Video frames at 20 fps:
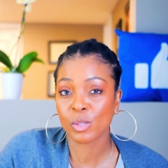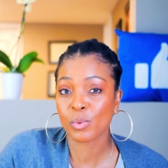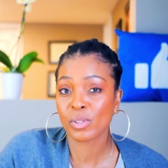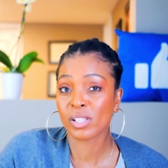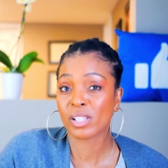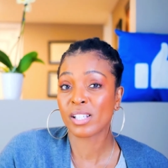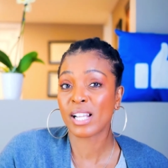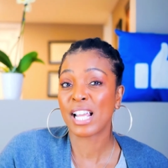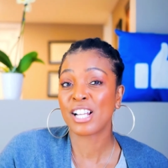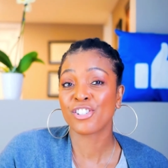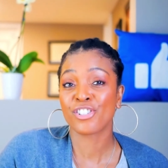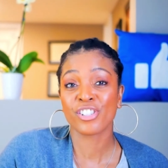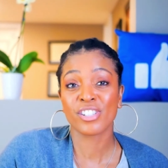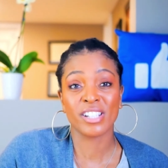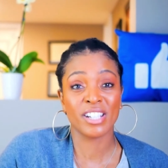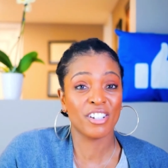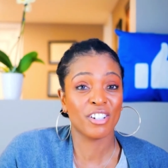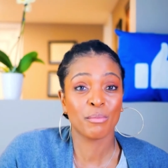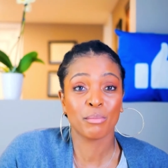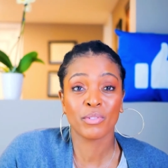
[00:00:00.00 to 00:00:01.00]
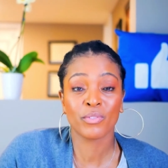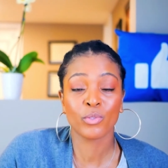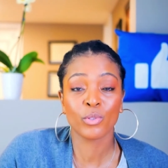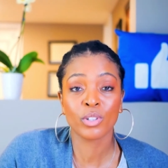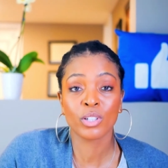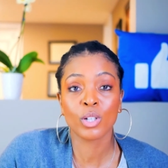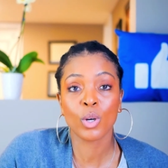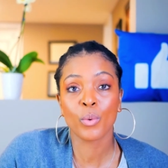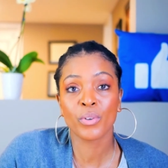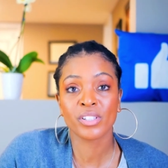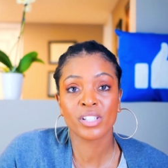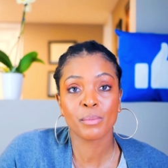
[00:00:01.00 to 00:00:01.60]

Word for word: was an engineer before going